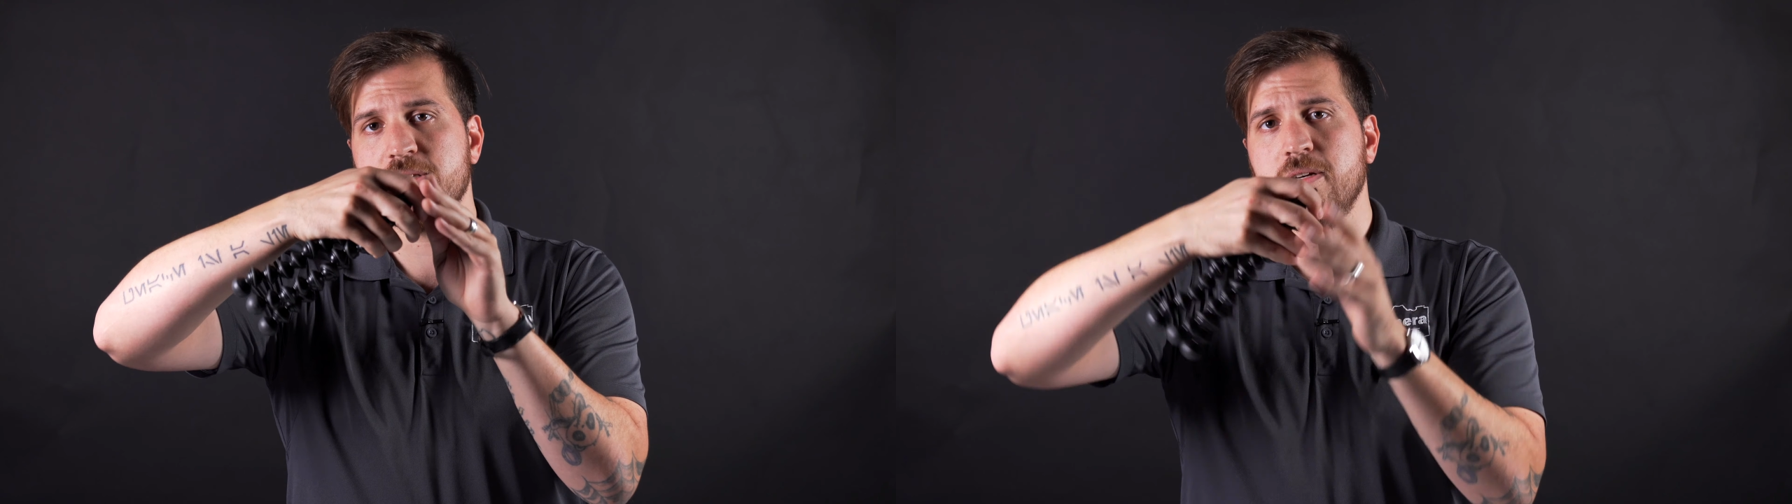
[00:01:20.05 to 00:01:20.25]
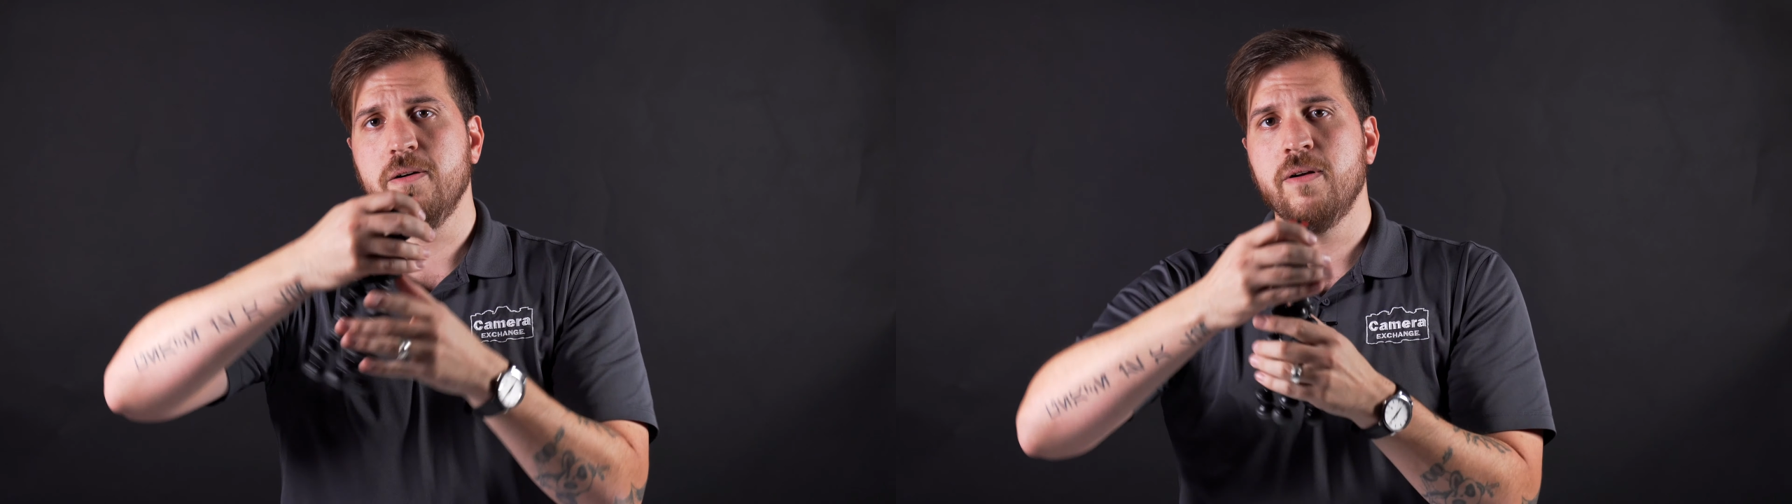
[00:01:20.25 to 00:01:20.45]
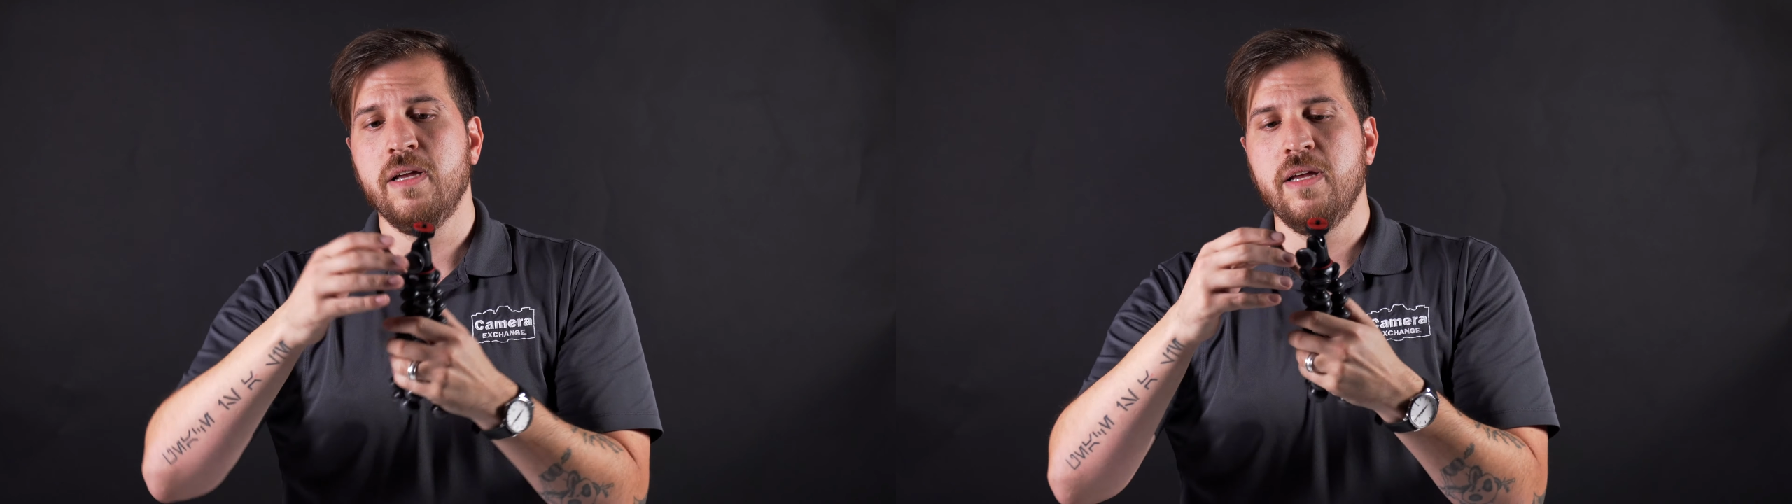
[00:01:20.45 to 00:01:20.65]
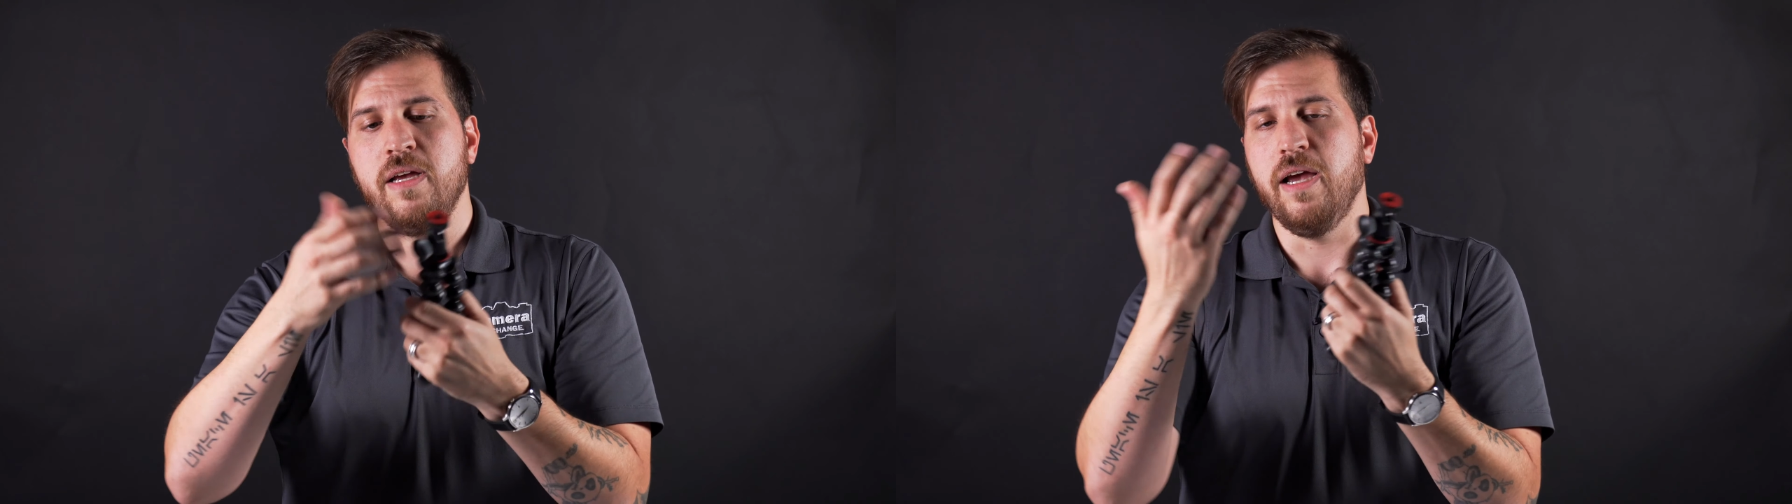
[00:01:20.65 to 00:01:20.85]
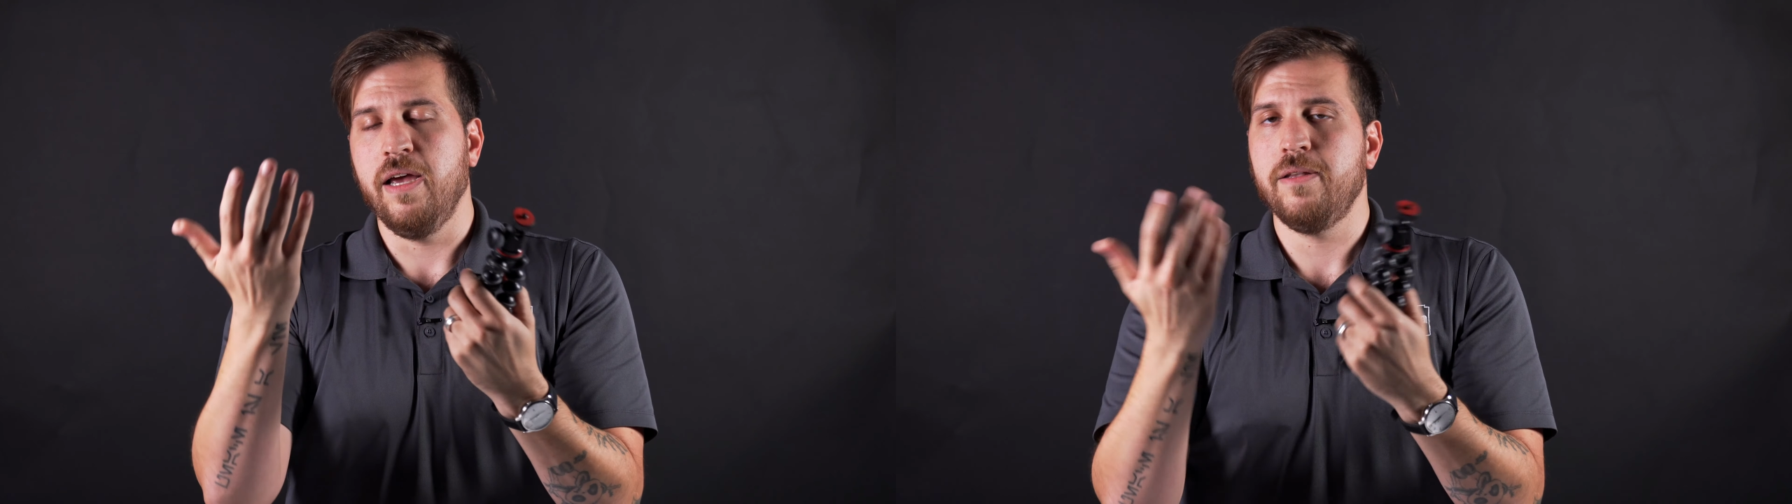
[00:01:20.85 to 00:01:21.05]
so,
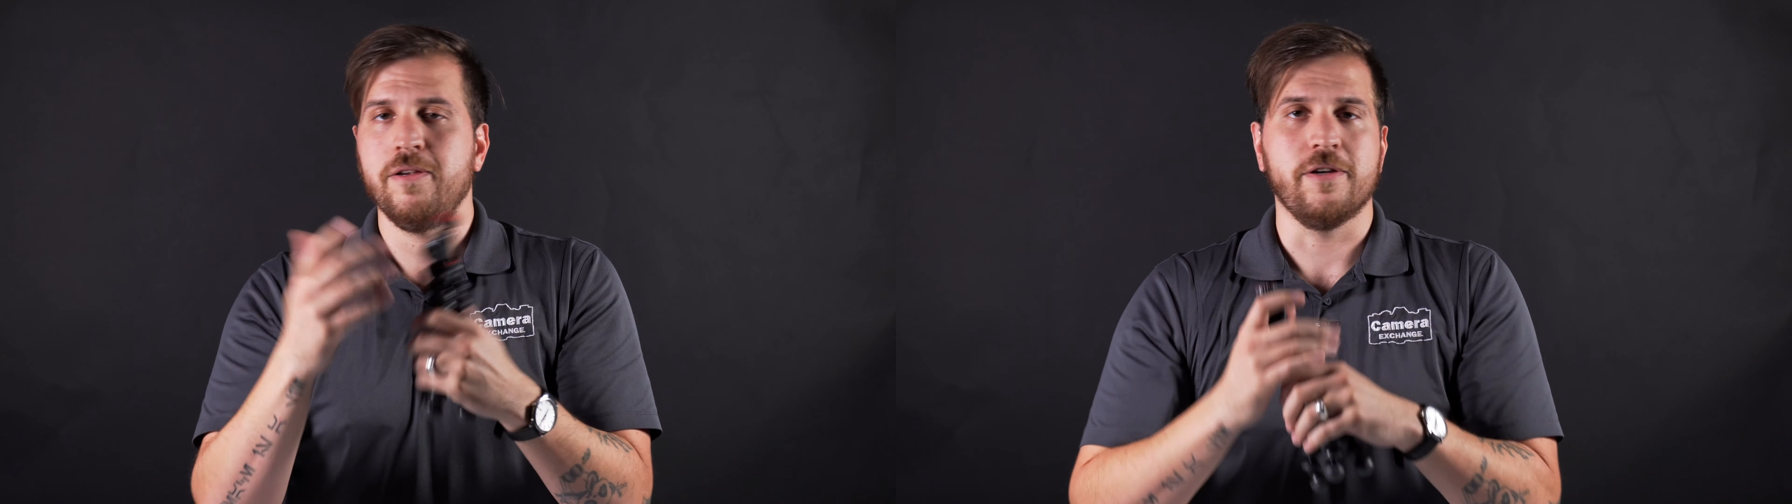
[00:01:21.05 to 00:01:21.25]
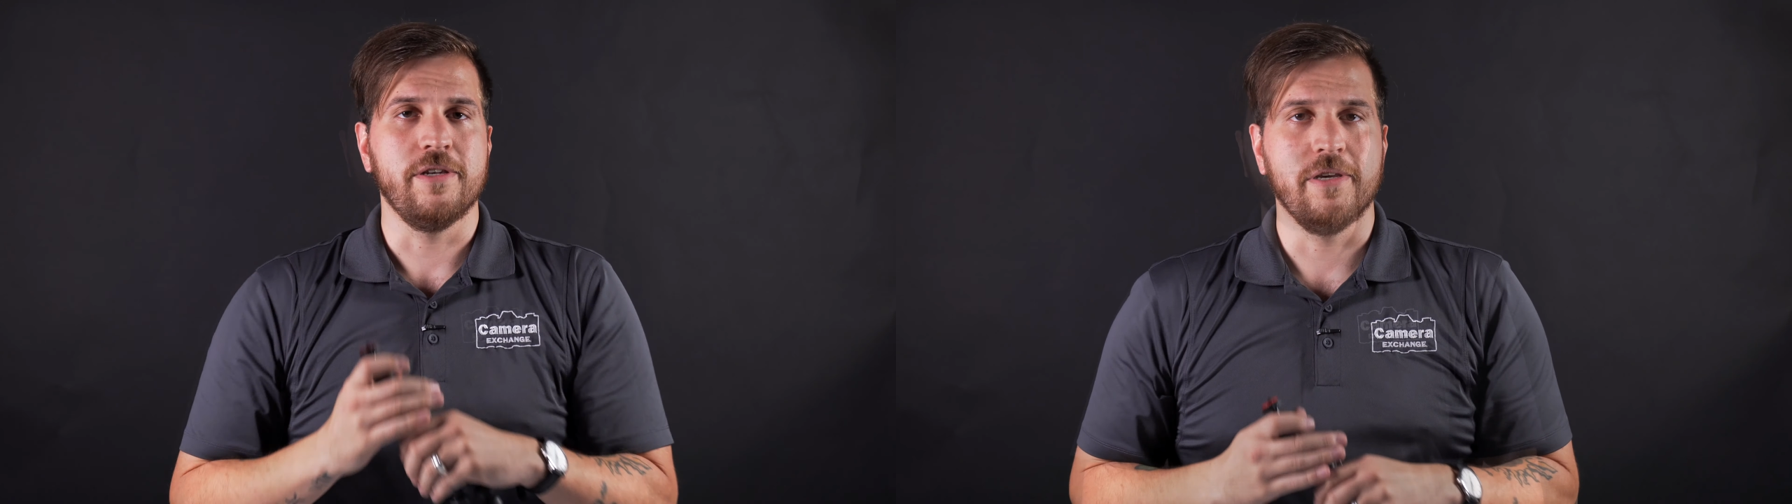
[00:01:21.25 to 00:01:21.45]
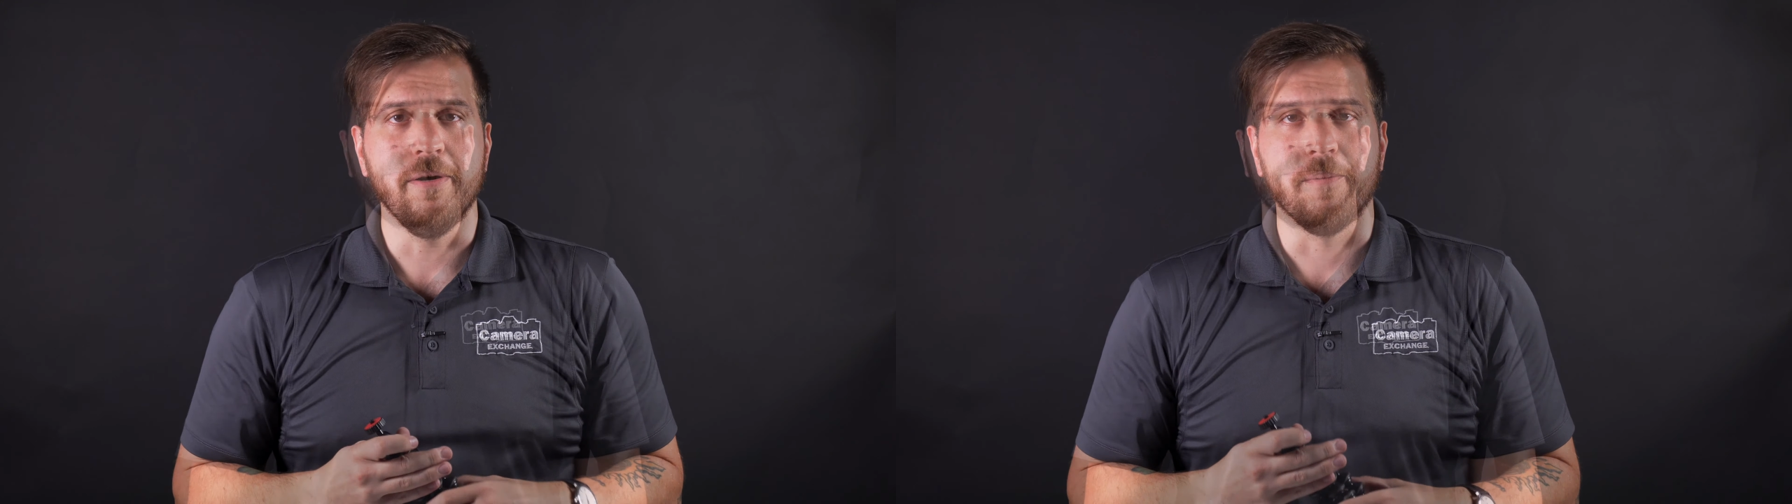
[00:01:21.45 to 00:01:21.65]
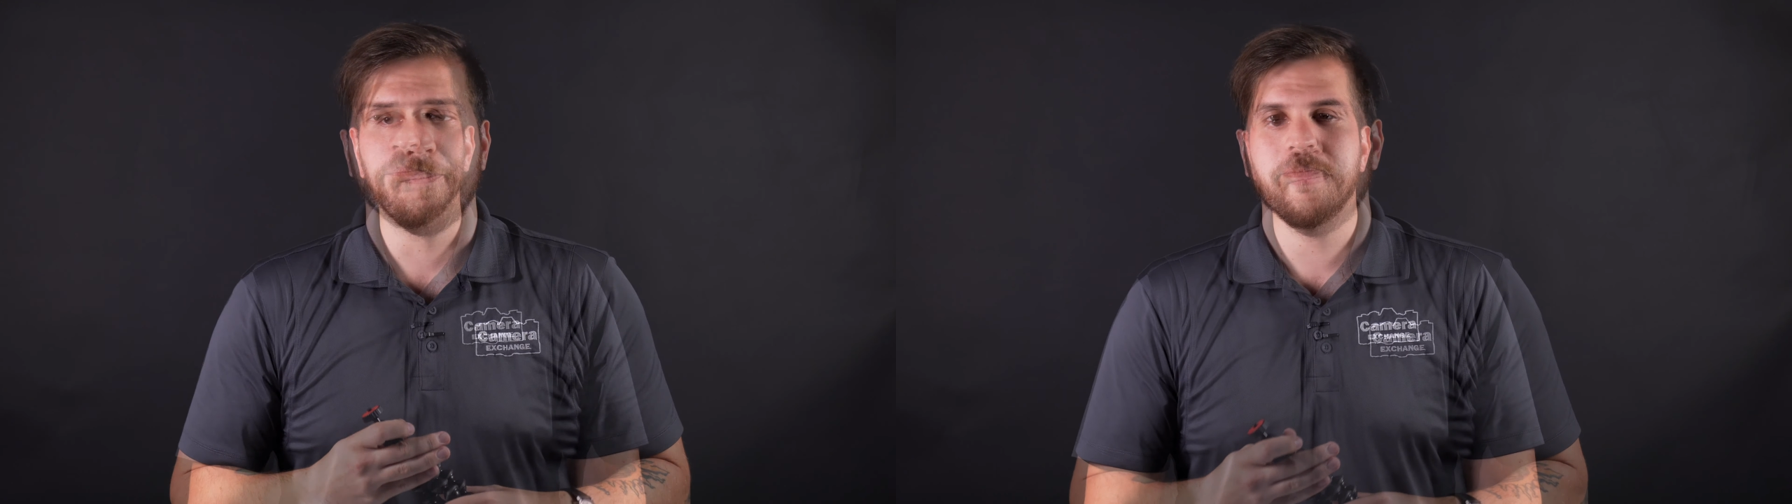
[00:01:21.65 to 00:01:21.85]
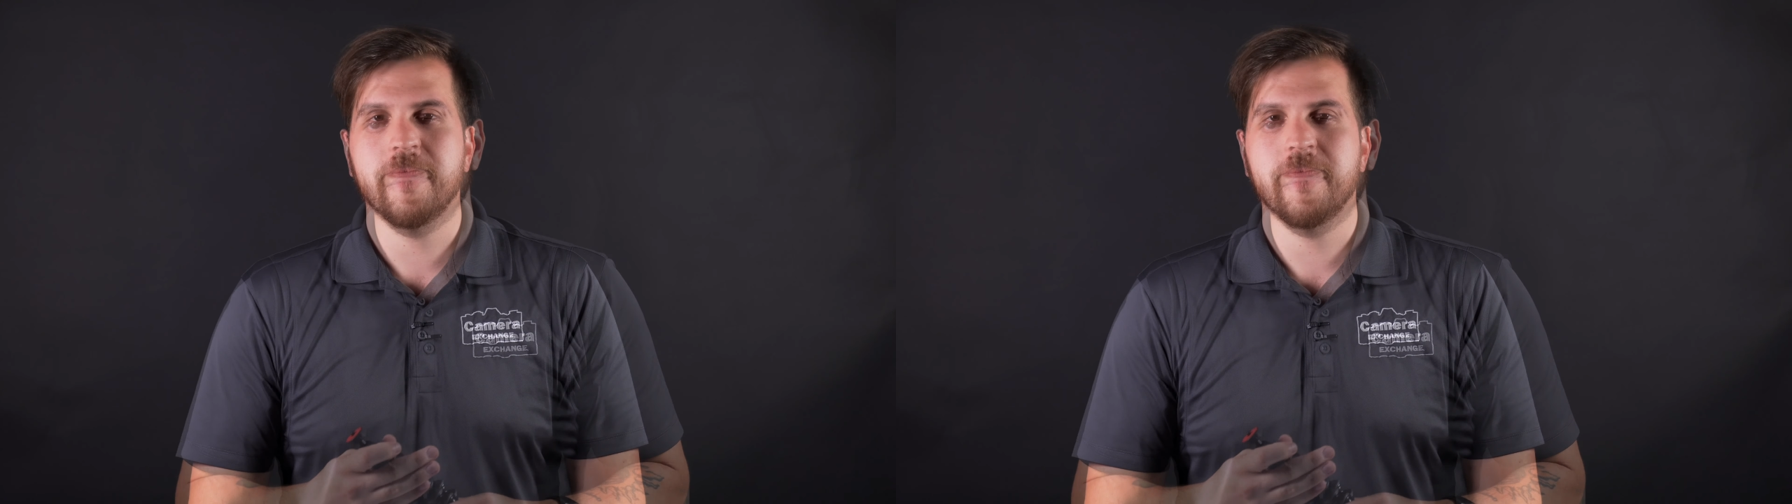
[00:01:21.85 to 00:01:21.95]
and you're good to go.